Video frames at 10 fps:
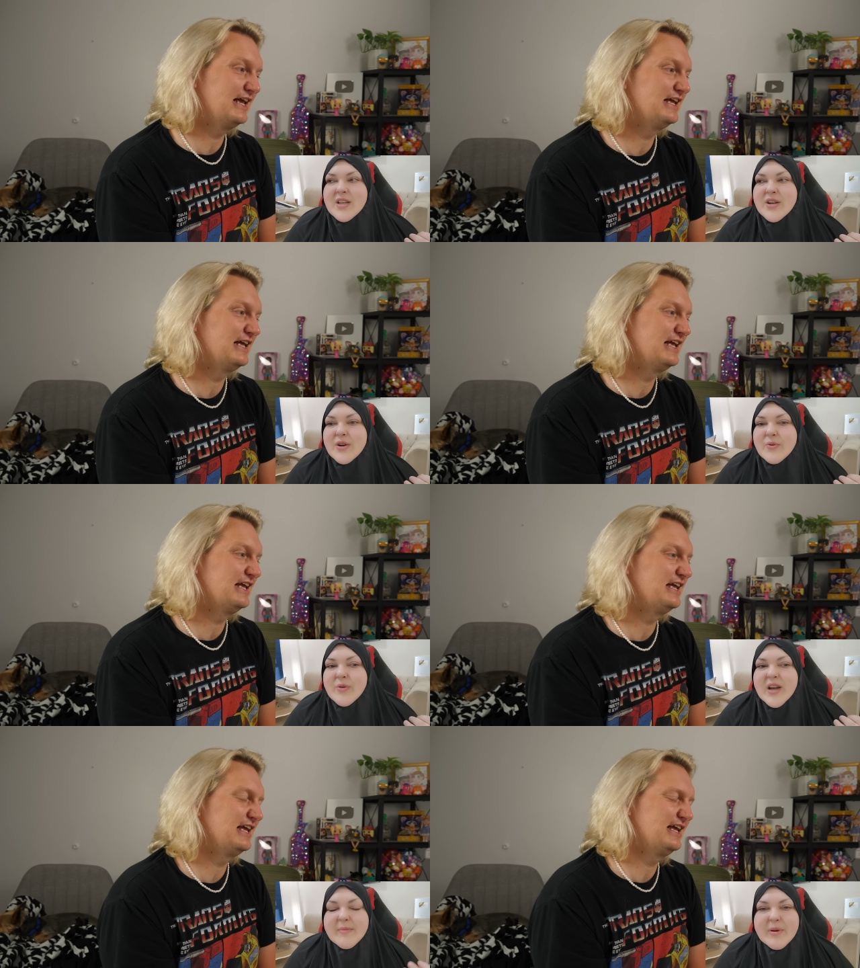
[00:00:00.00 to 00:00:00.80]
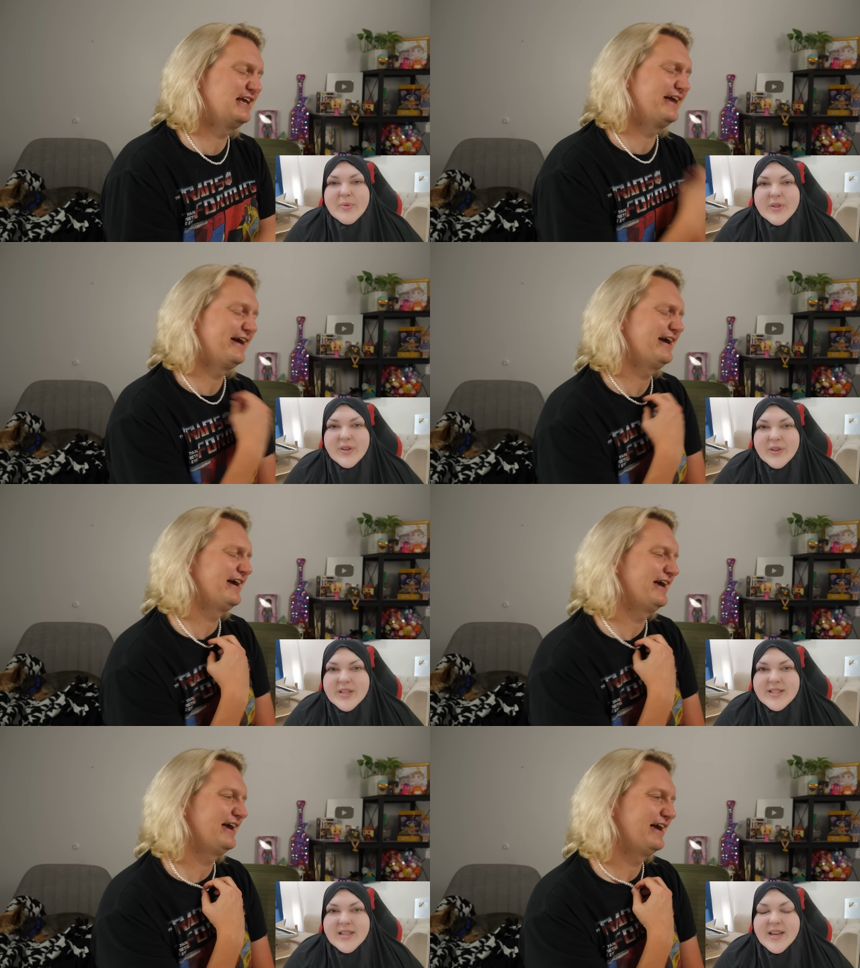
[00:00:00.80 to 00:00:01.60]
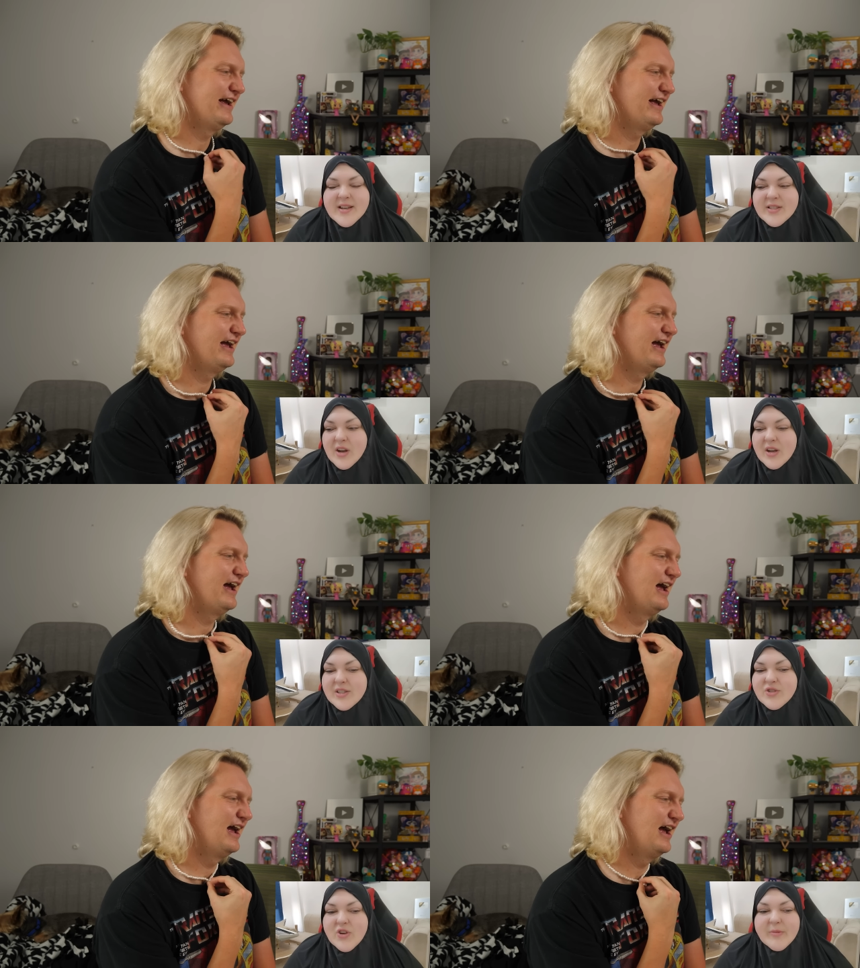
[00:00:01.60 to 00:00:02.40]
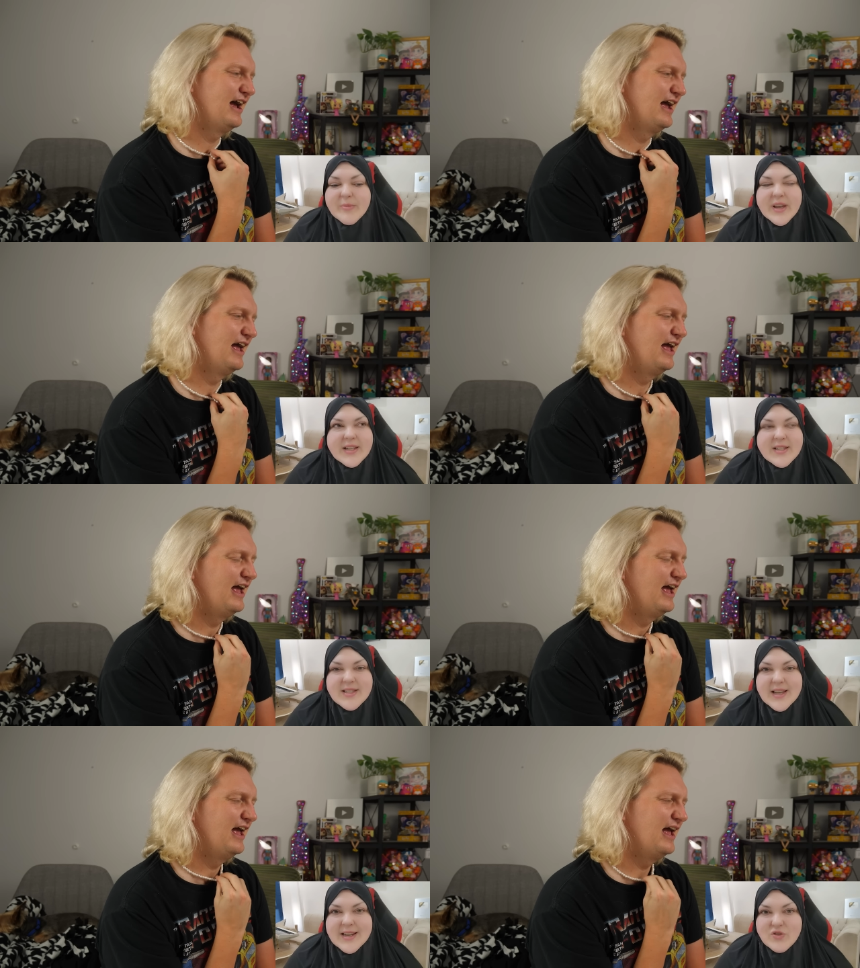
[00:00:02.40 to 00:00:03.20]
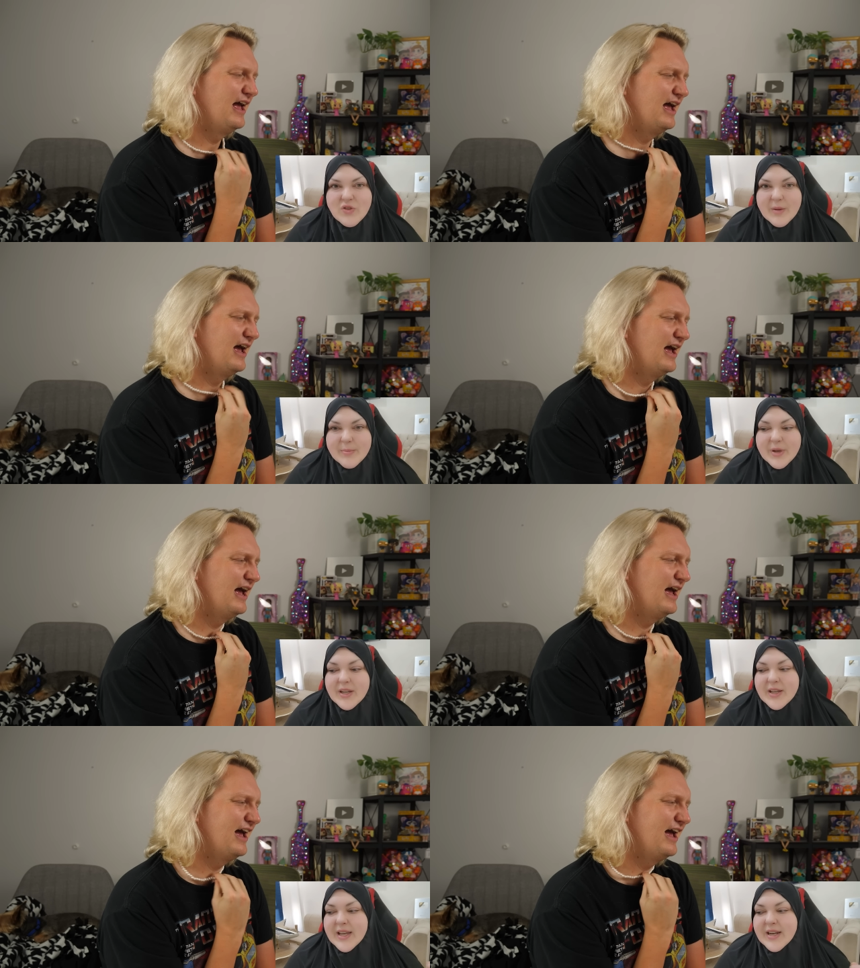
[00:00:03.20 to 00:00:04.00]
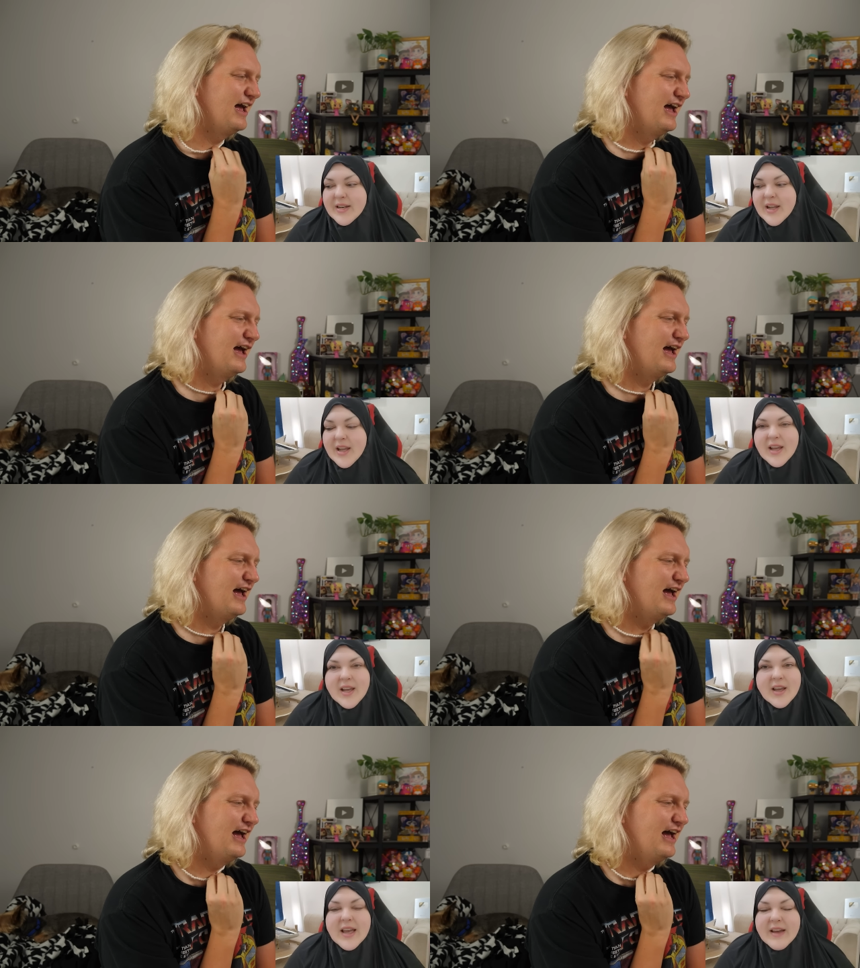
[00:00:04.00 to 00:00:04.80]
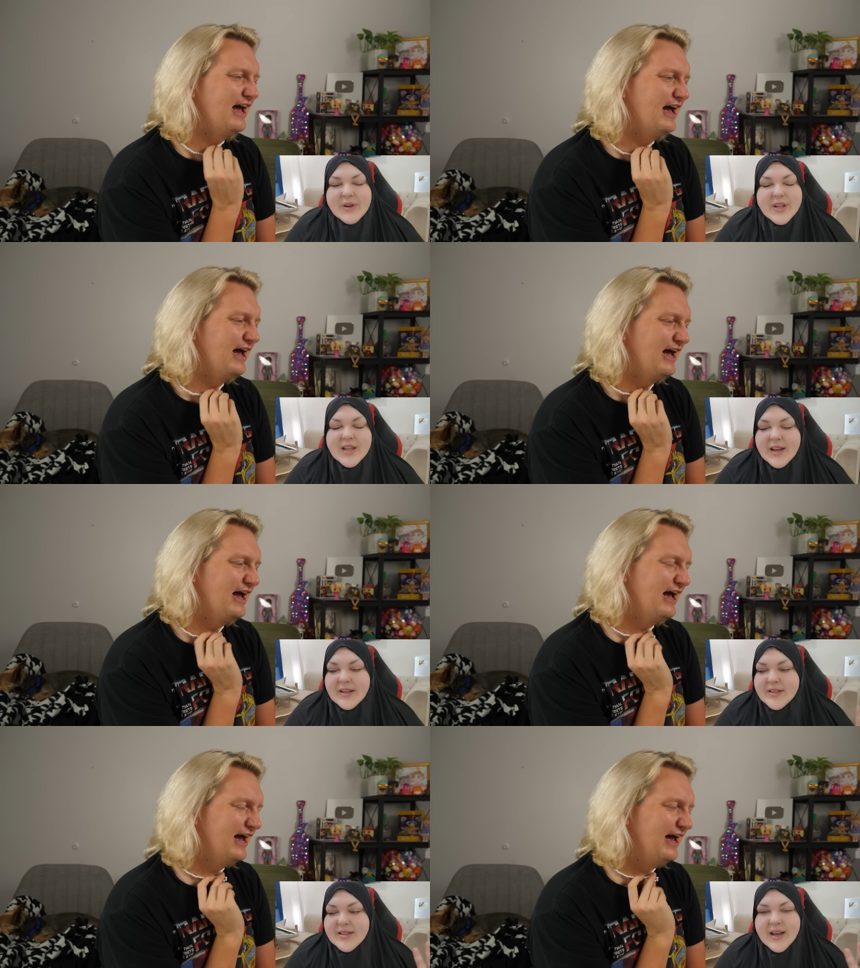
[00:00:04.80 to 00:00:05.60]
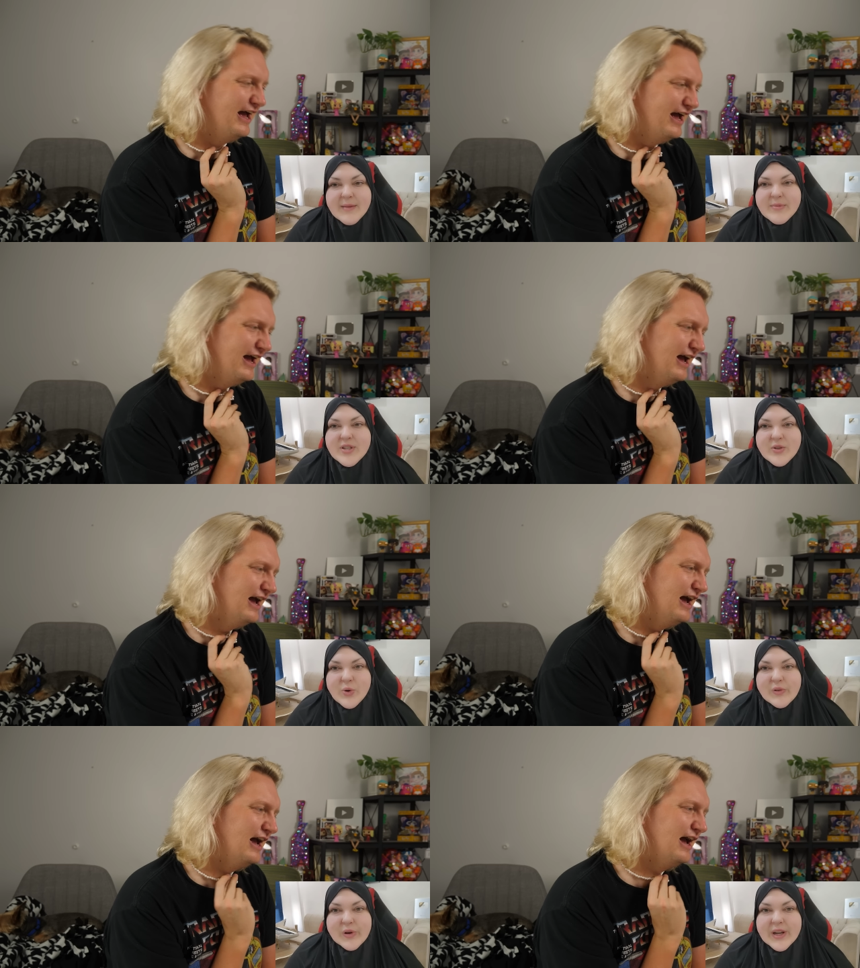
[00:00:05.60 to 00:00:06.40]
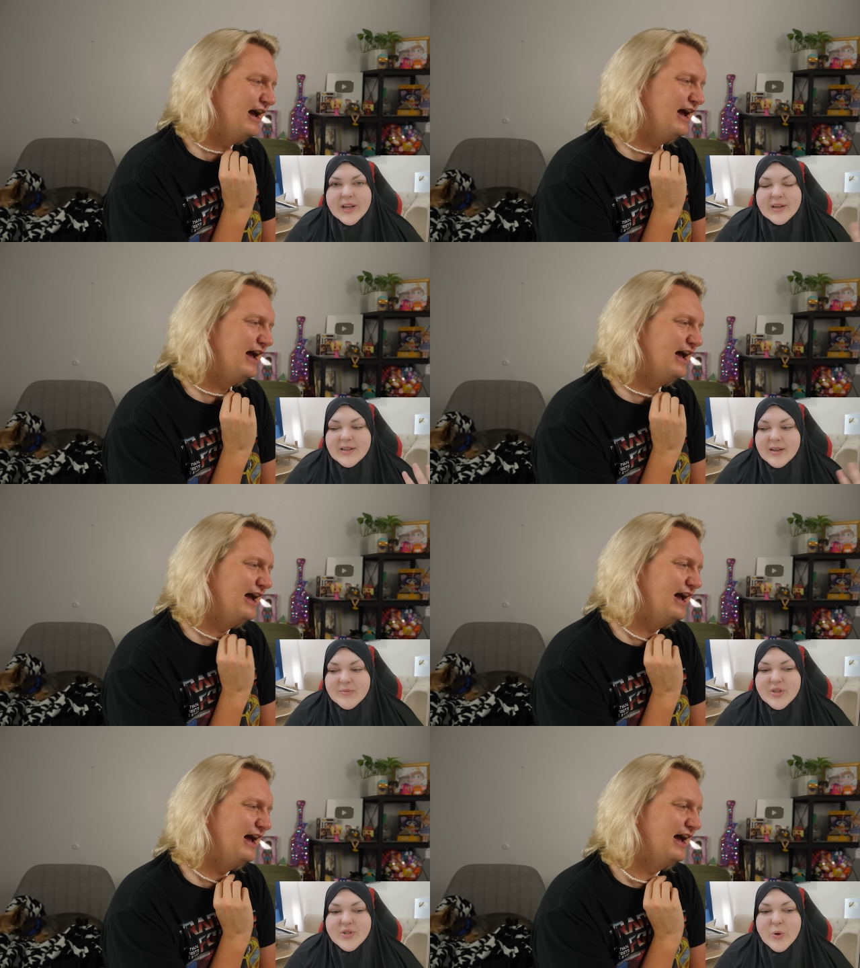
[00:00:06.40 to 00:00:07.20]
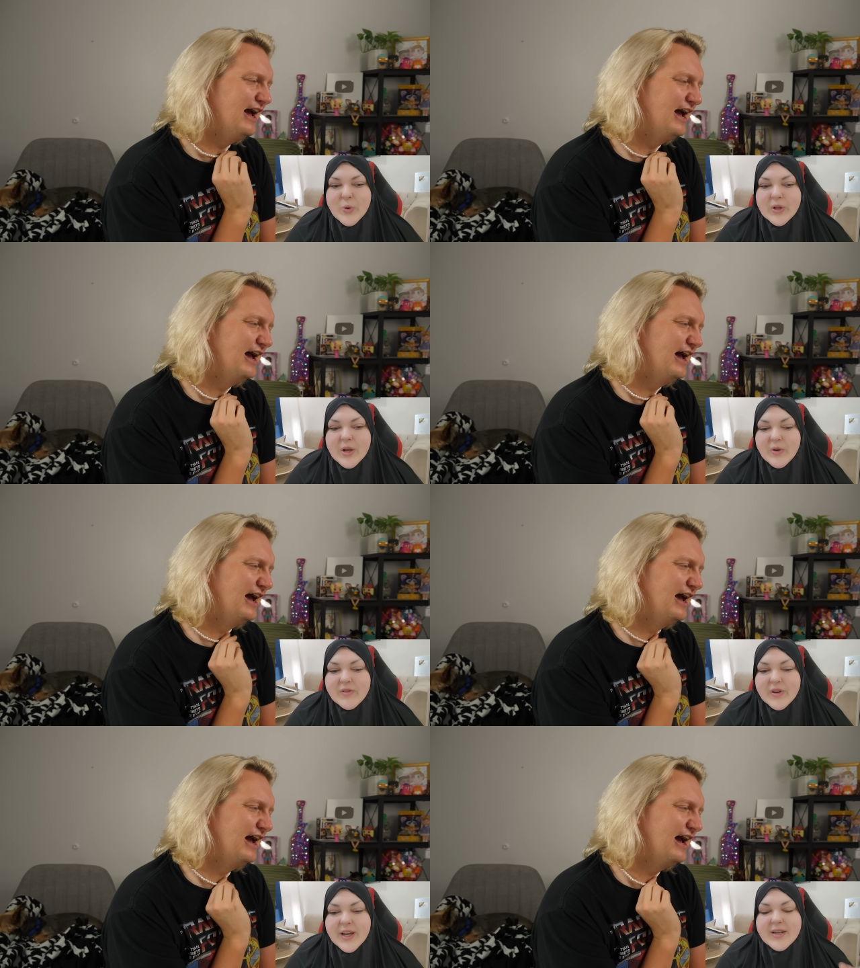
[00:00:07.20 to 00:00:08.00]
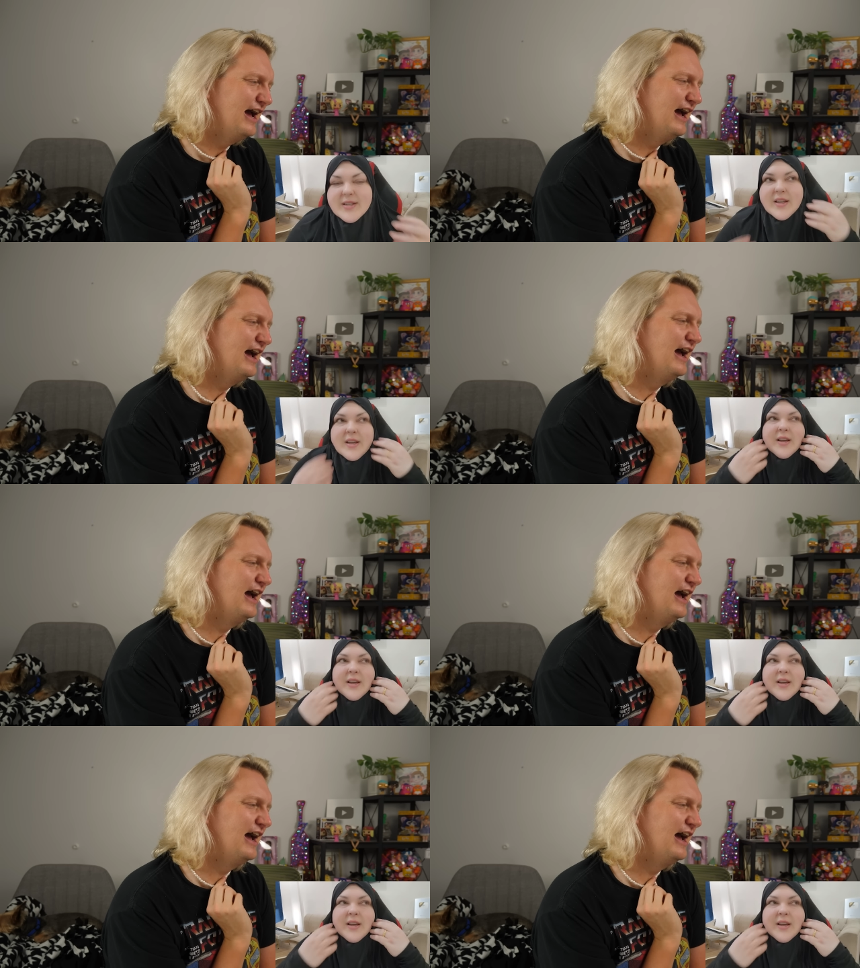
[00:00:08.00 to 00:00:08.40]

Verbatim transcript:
Speaker 1: you know, come up with all these things, cause drama, incite drama, and everything else. Like, I'm just over it. I'm just totally over it.